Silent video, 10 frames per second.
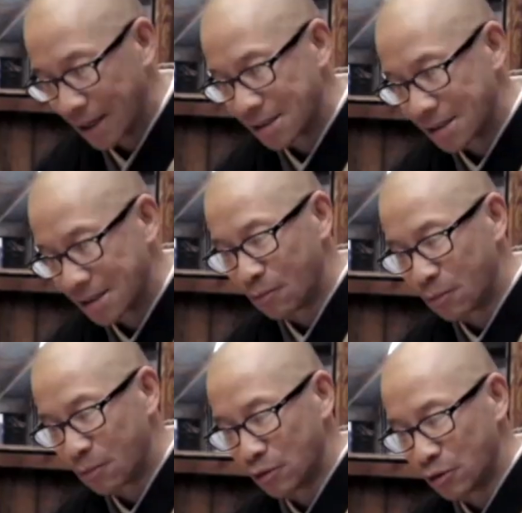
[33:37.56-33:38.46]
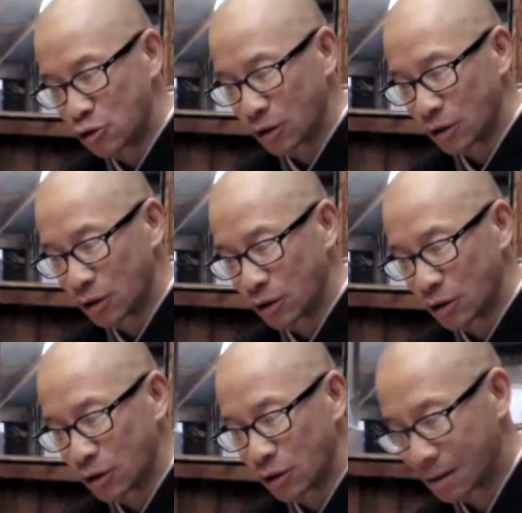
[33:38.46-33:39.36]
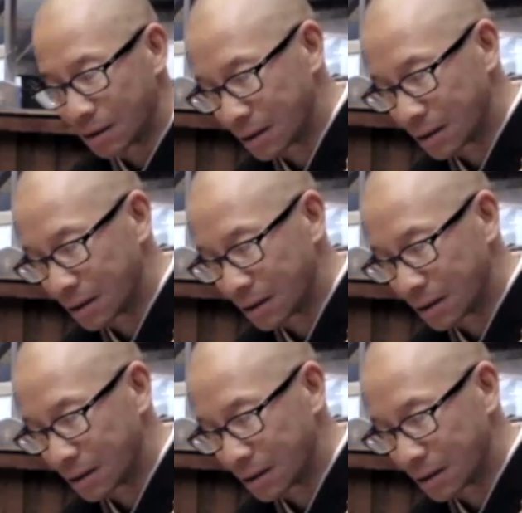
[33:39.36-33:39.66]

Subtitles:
When one displays the Buddha